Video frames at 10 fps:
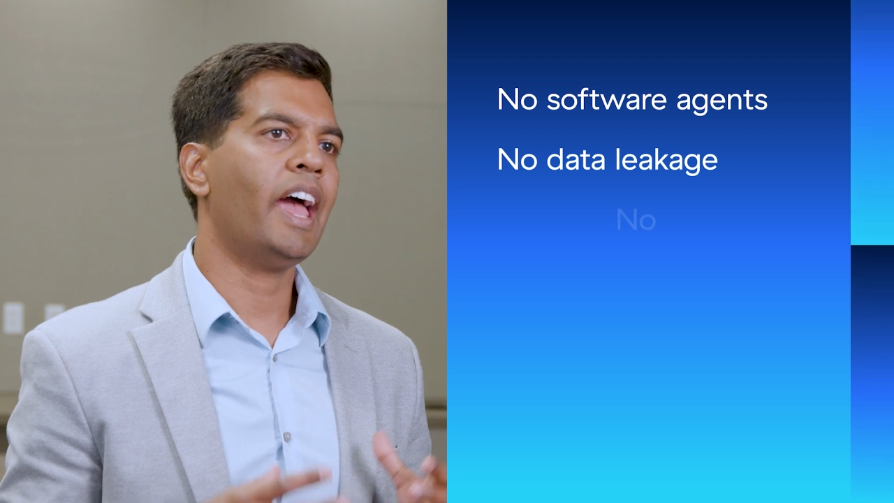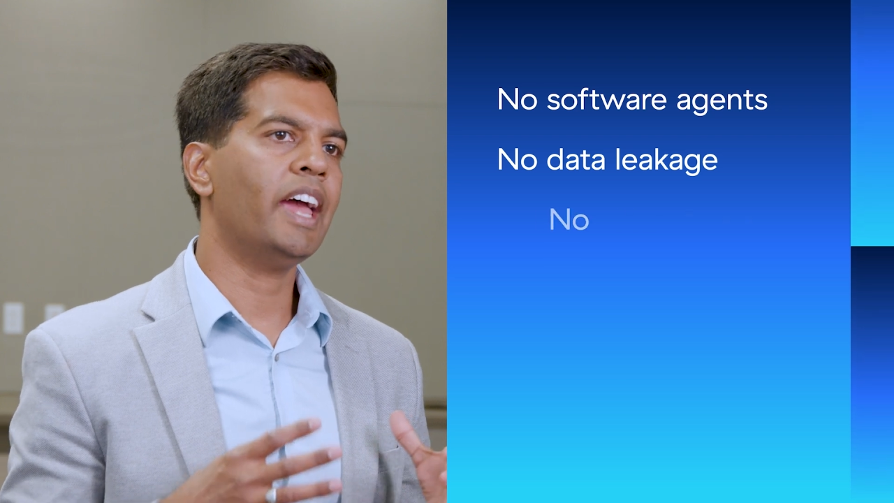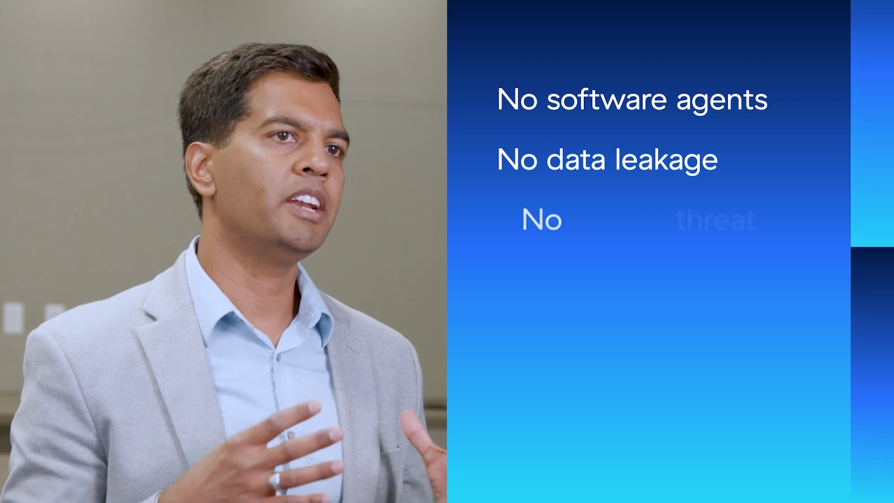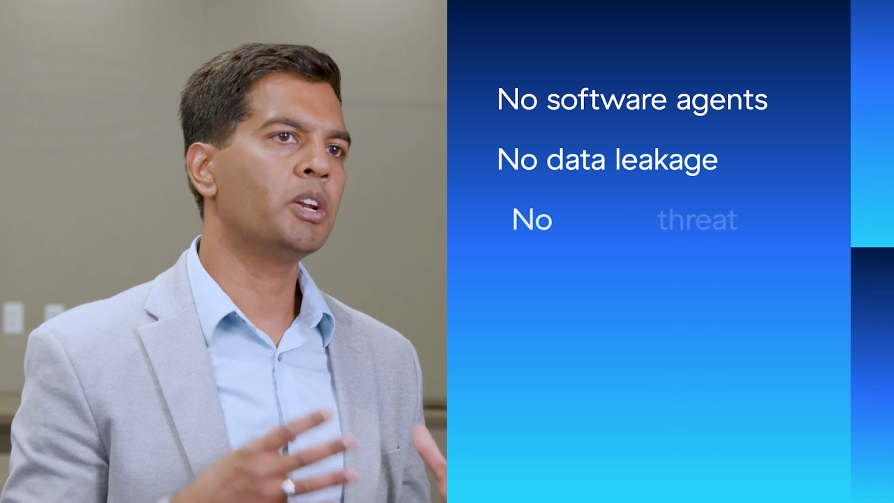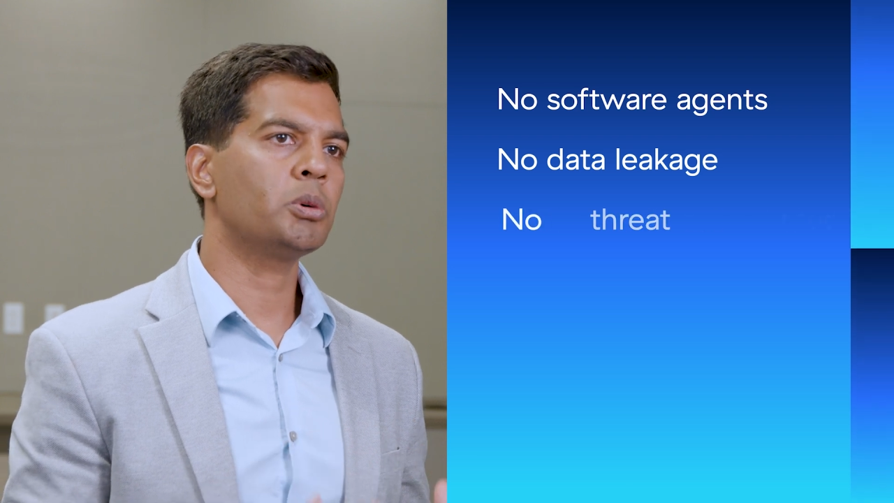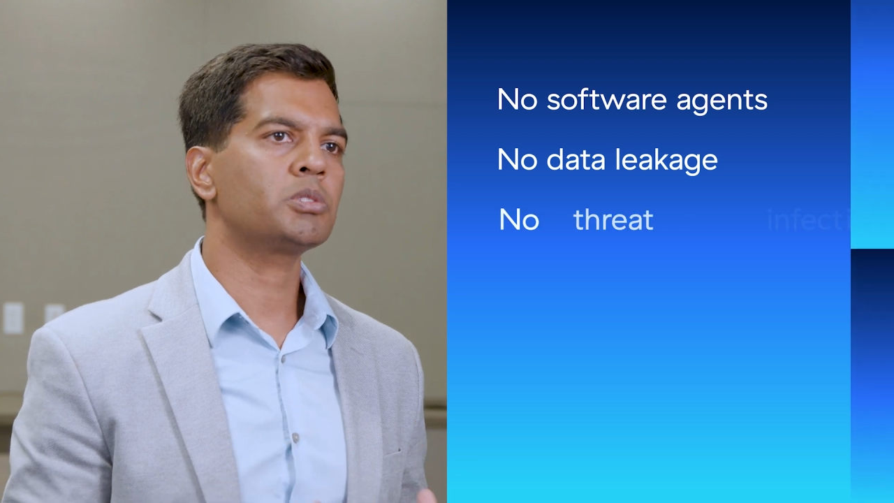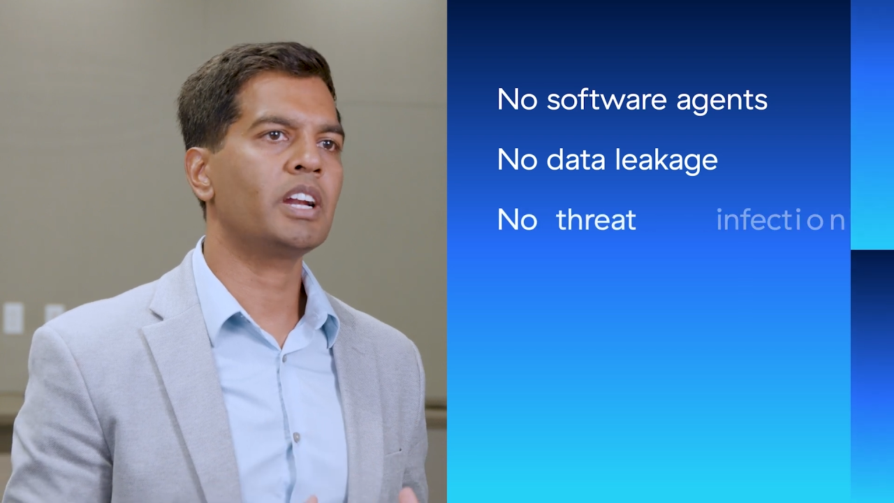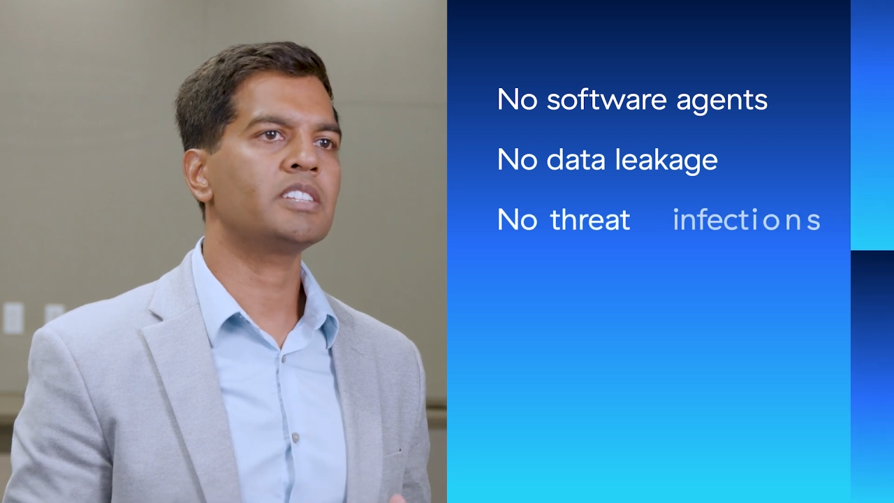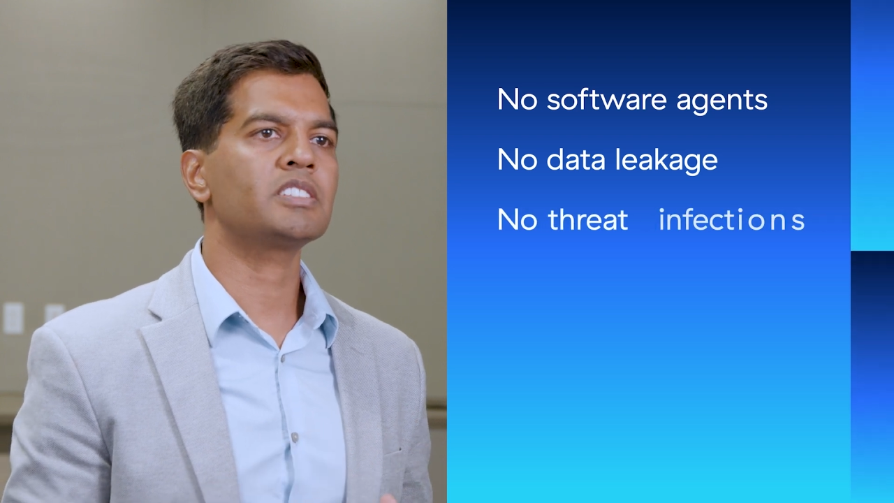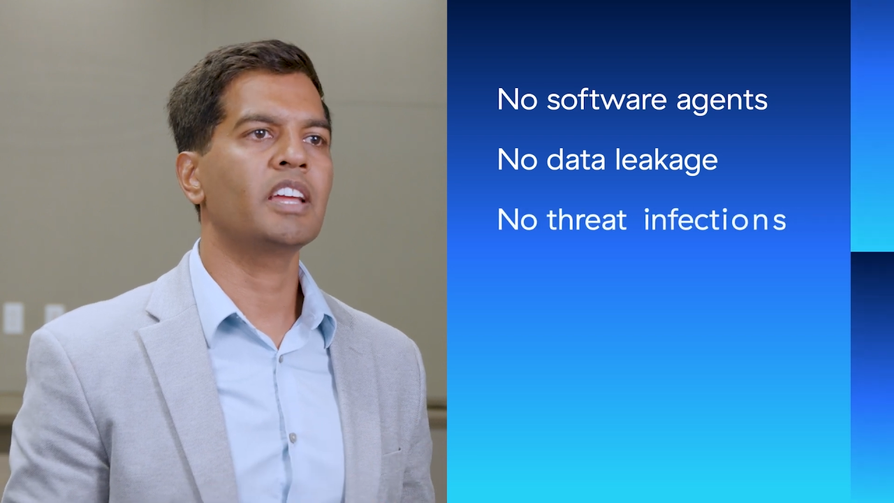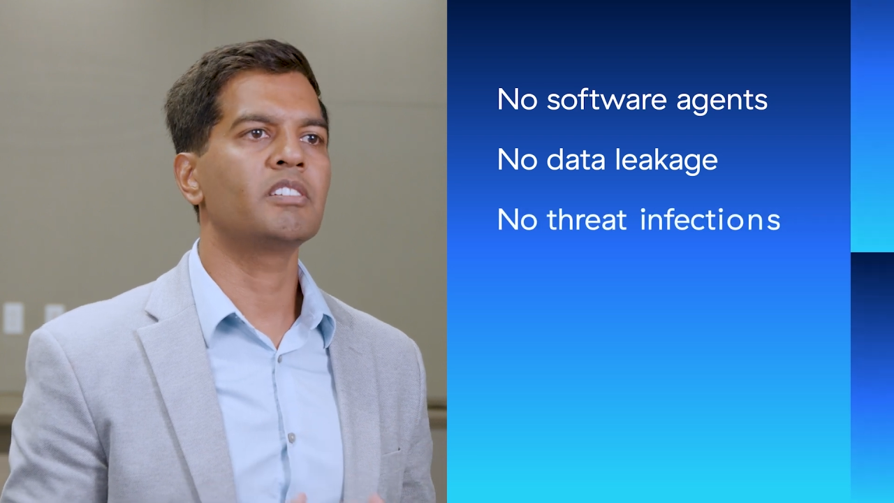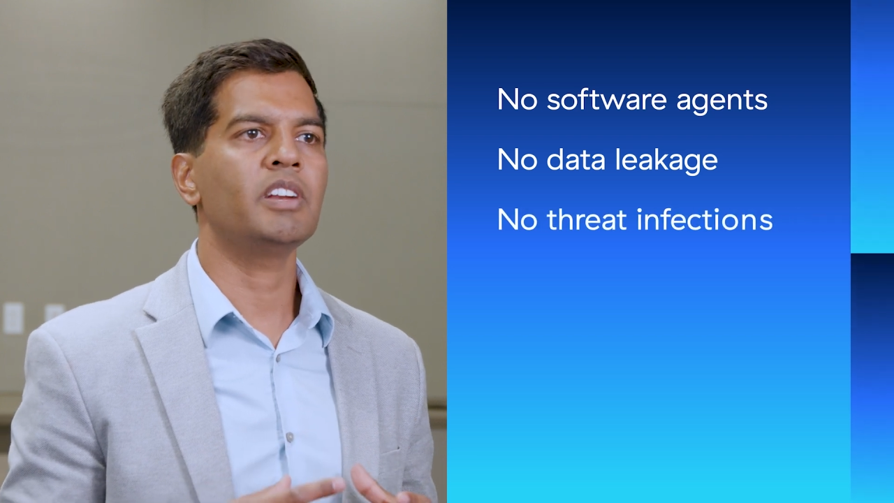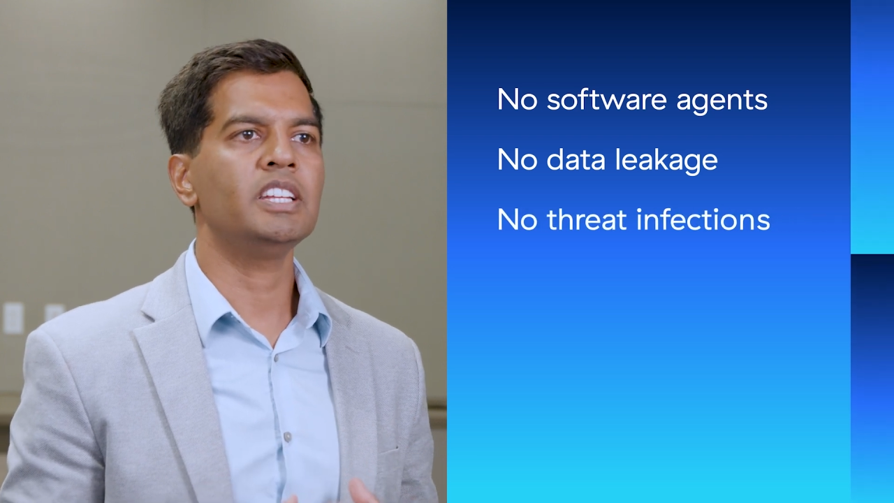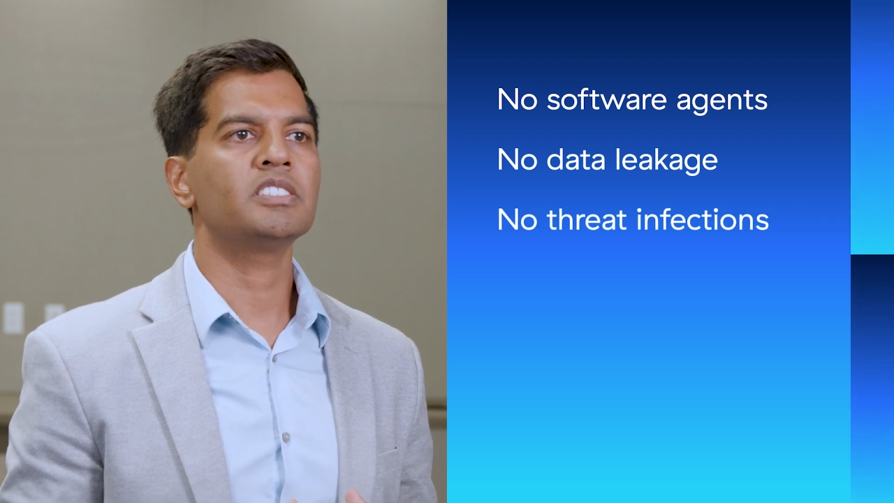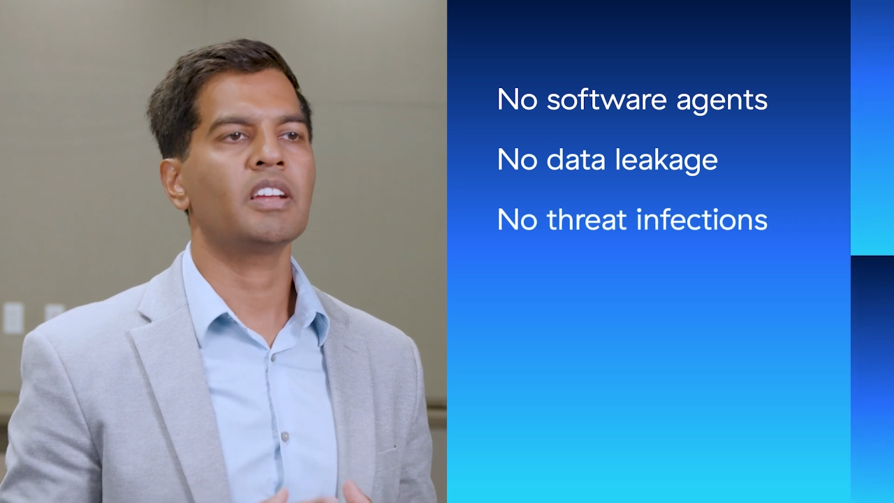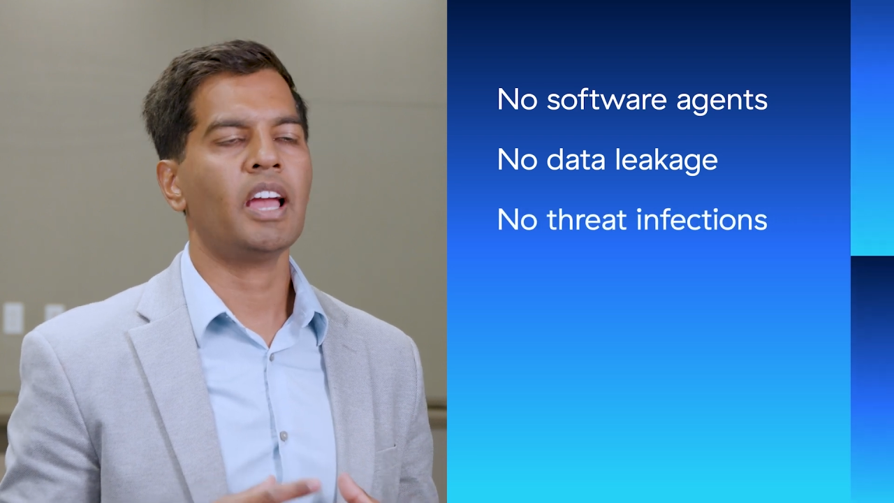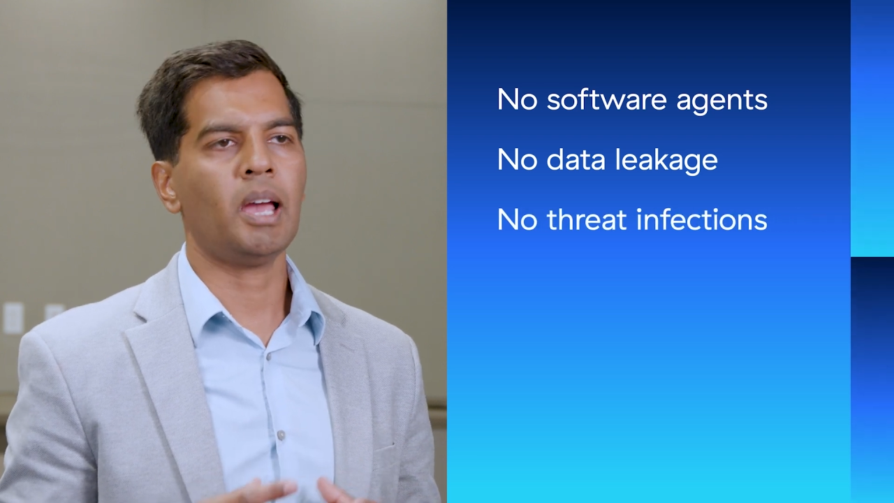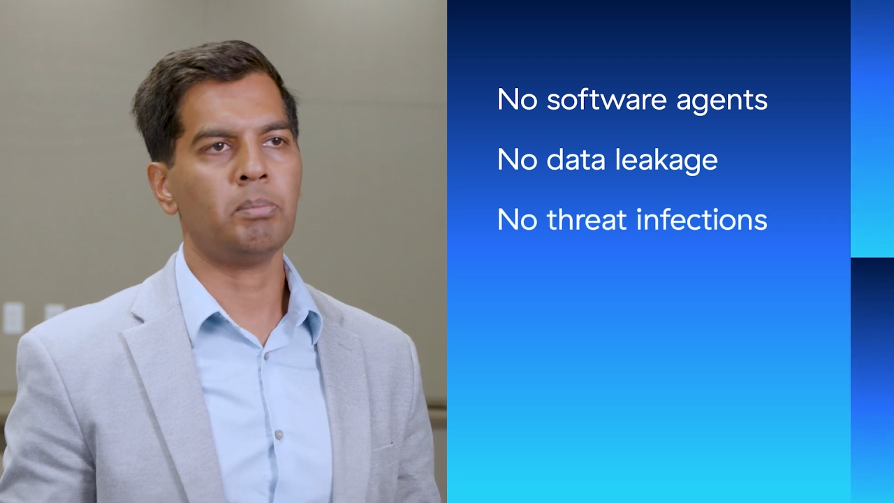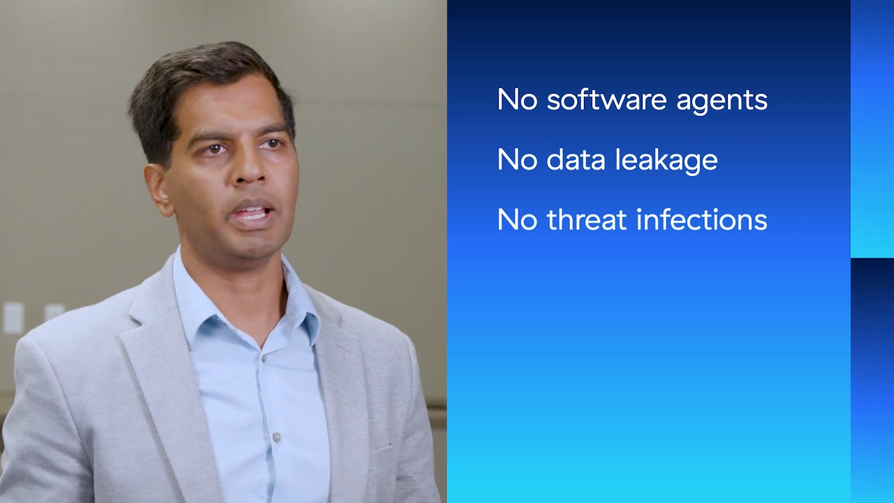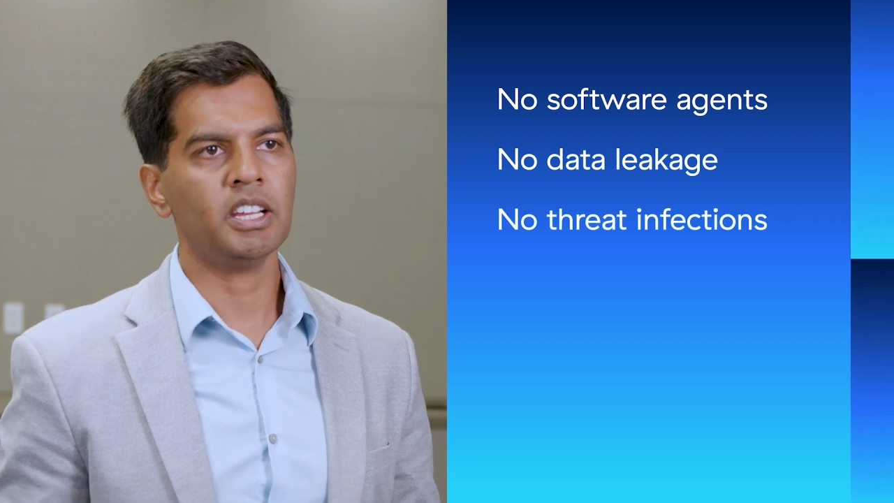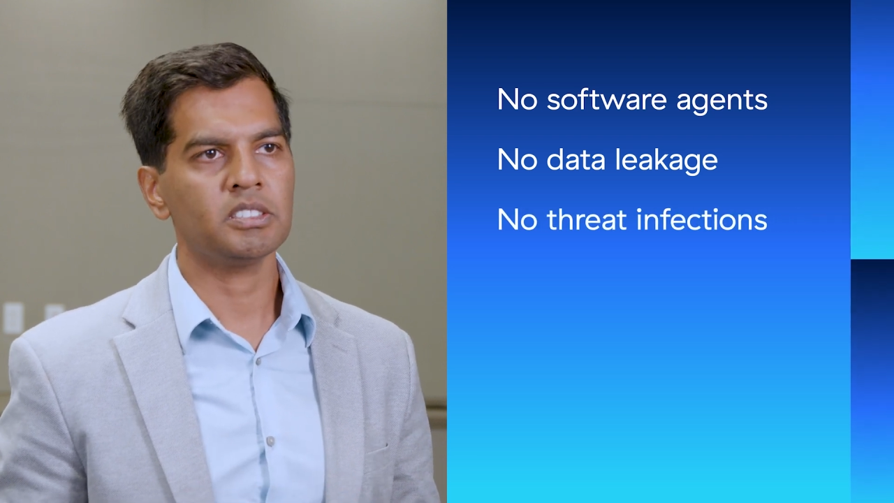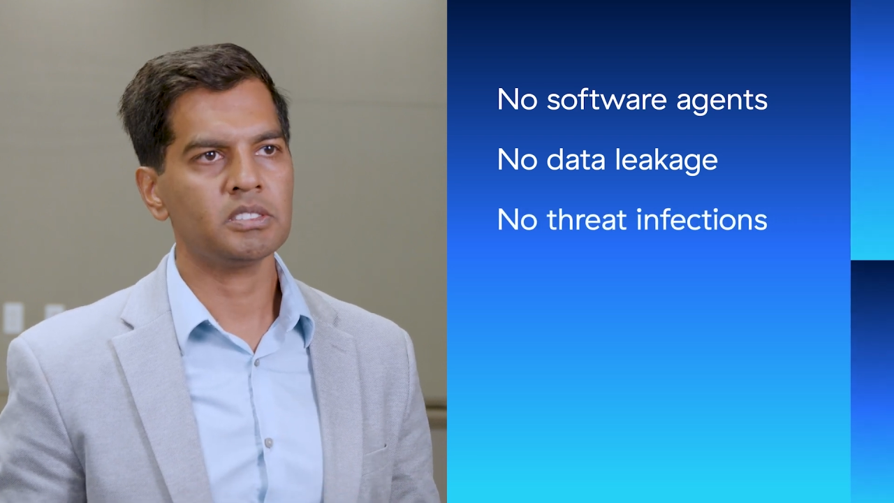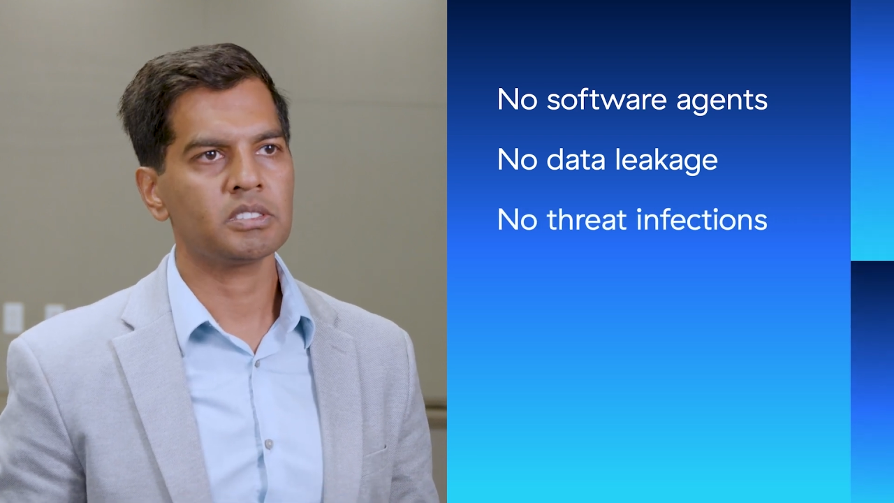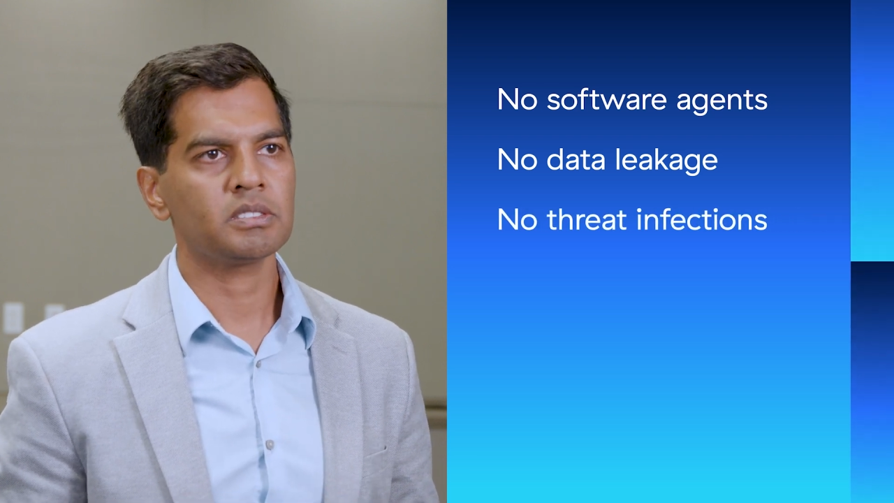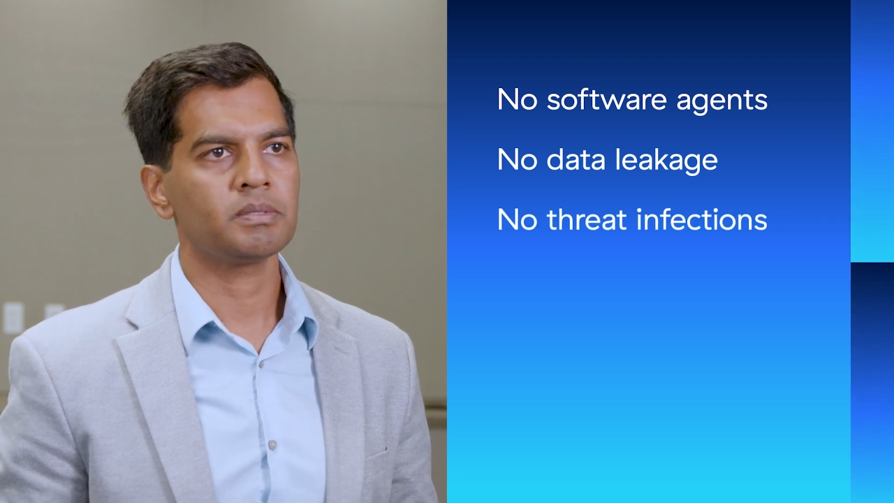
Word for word: and no threats can reach applications.